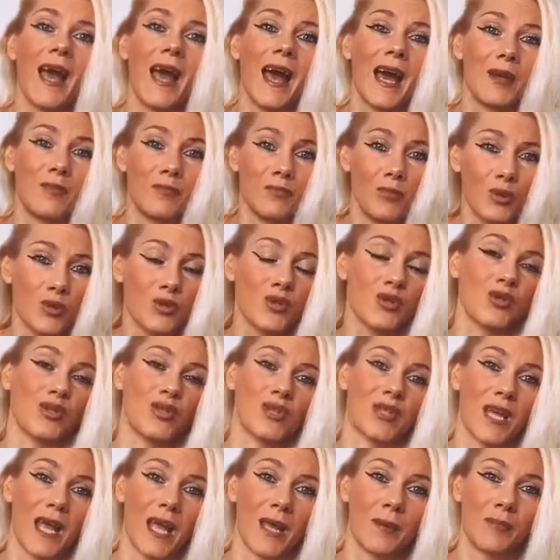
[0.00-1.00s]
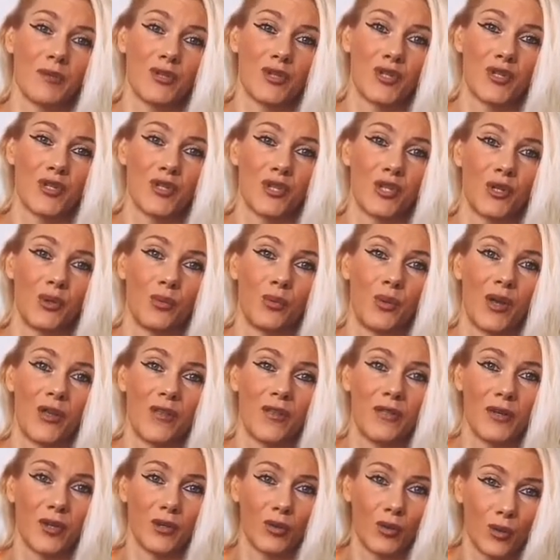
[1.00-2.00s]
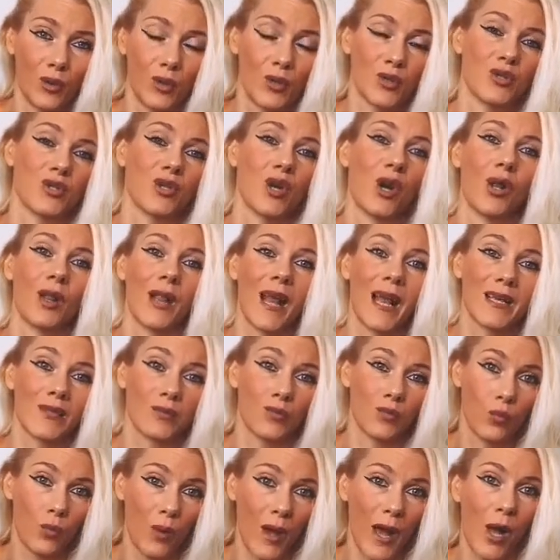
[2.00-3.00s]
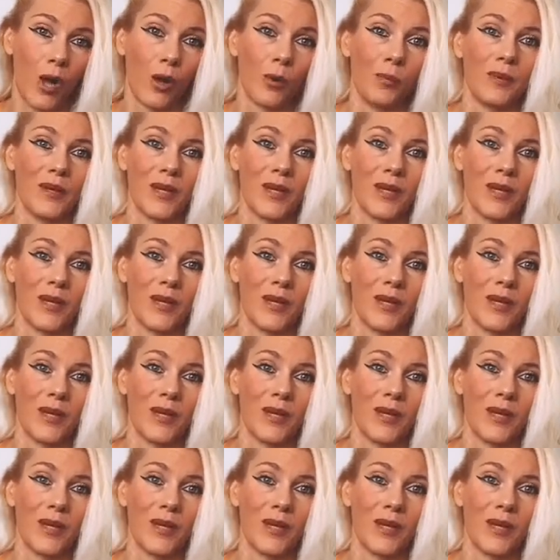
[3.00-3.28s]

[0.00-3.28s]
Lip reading: And most of the time it's to do with the cortisol as well,